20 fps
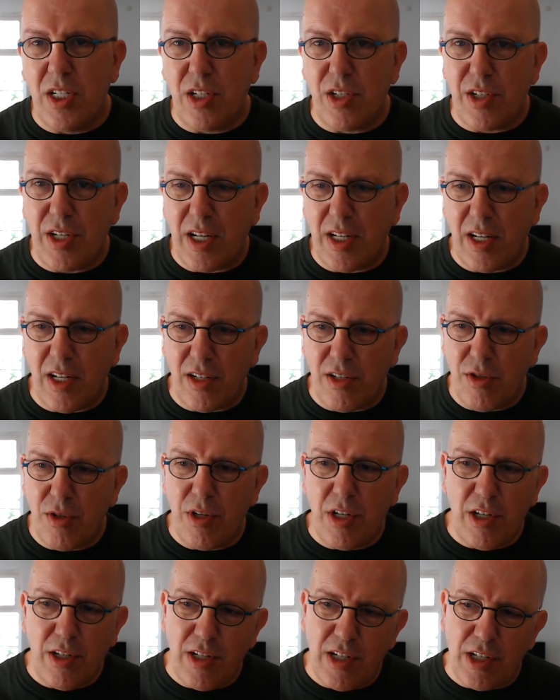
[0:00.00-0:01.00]
need to take that
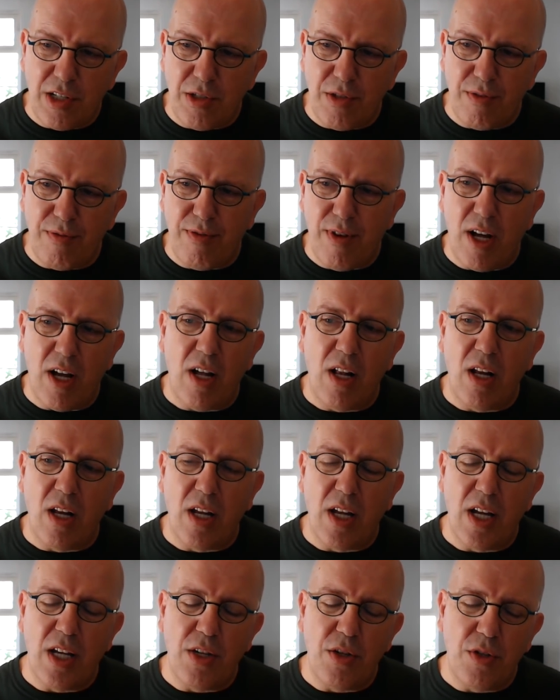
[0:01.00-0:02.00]
2D texture
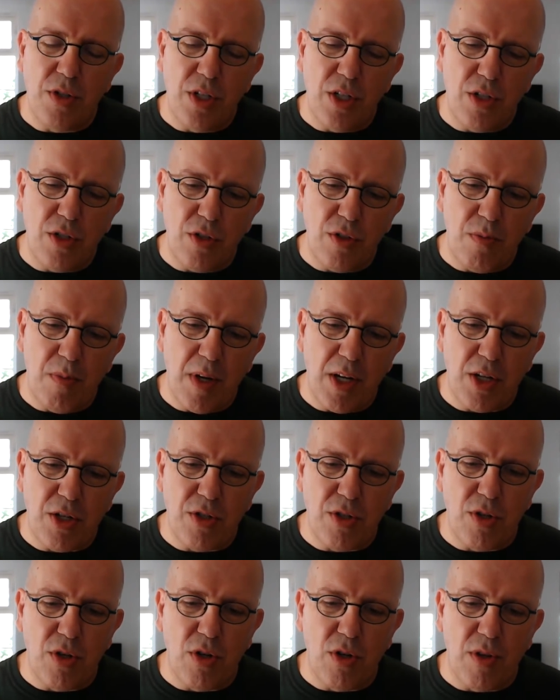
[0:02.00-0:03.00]
file, and you need to make
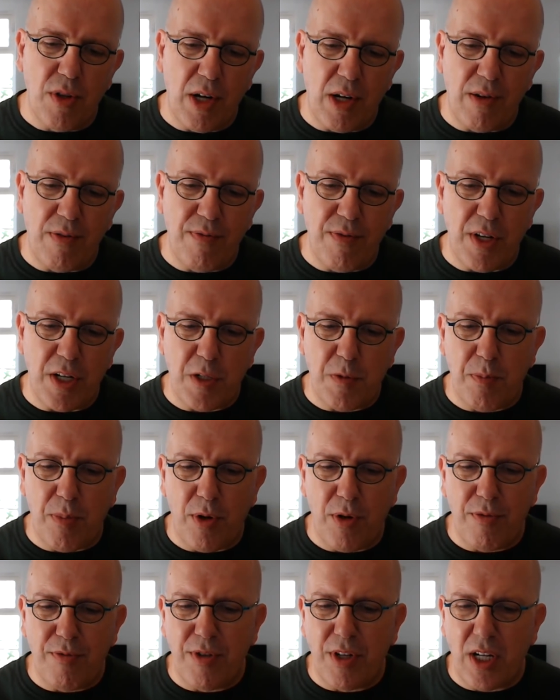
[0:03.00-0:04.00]
sure that it fits
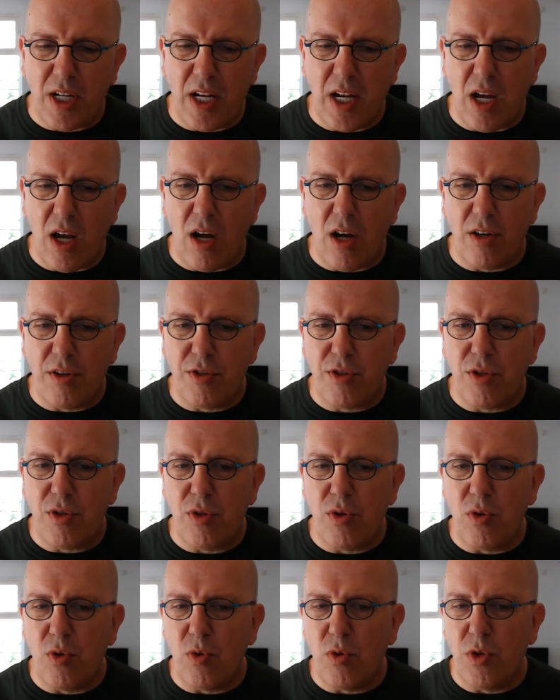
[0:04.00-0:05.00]
perfectly
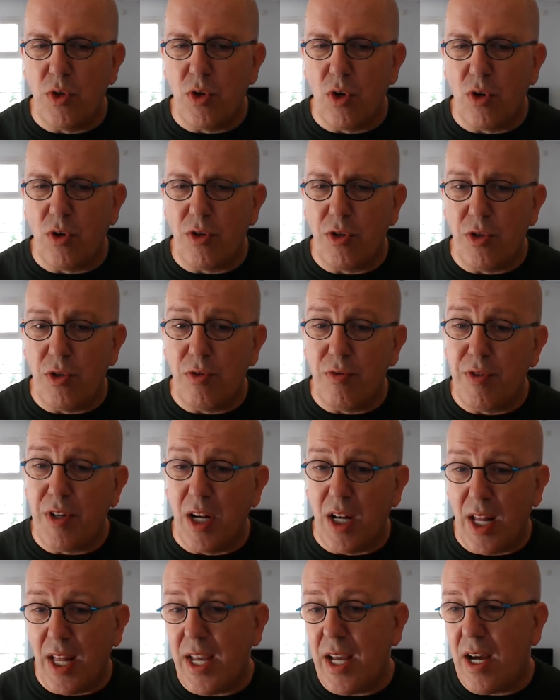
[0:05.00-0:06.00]
onto your
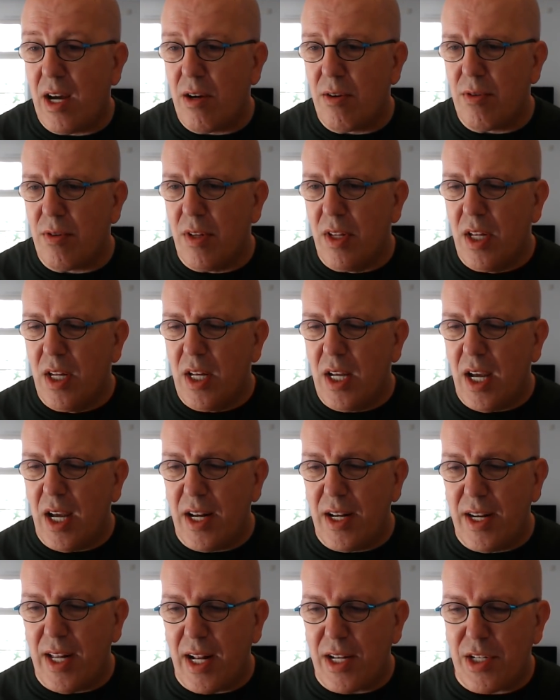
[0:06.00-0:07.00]
UV layout,
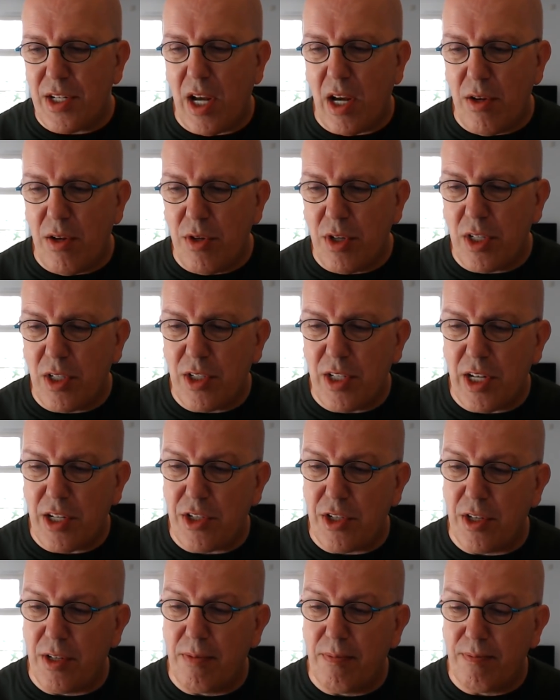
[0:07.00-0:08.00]
and that's how you can
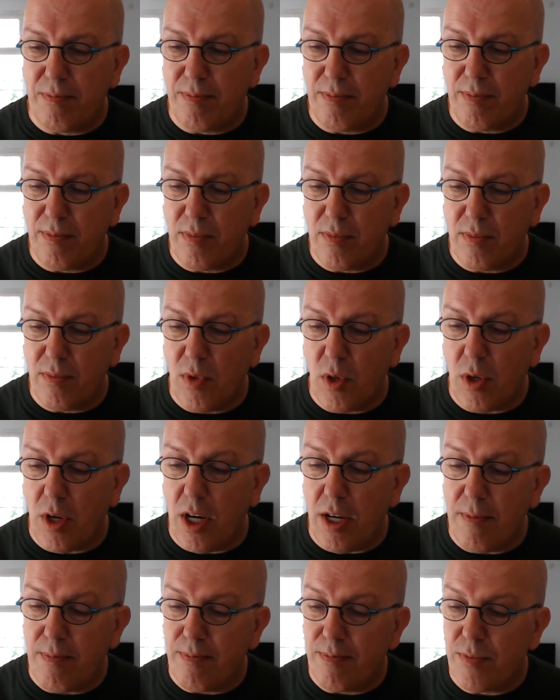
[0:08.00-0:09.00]
texture.
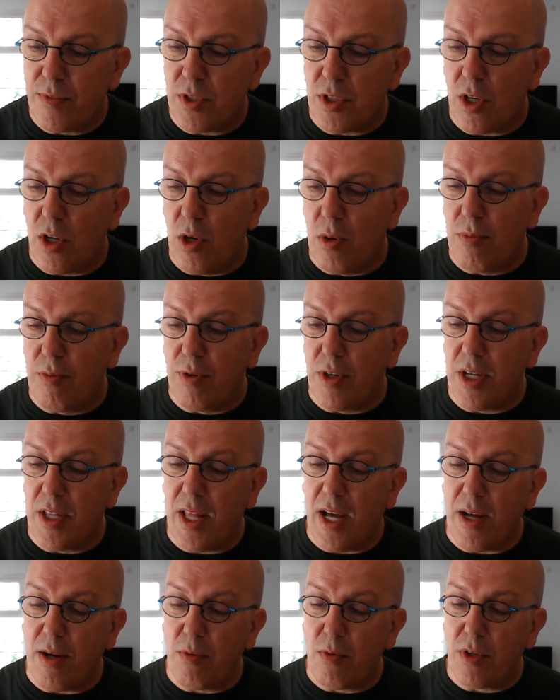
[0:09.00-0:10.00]
Okay, so hopefully
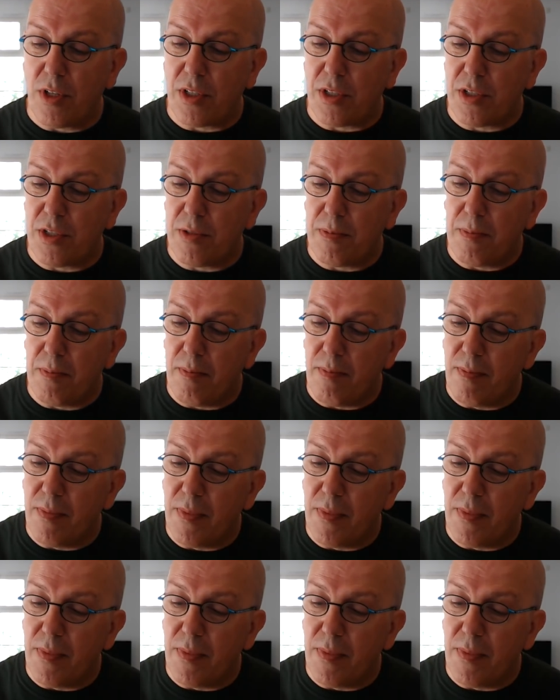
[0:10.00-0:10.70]
that works.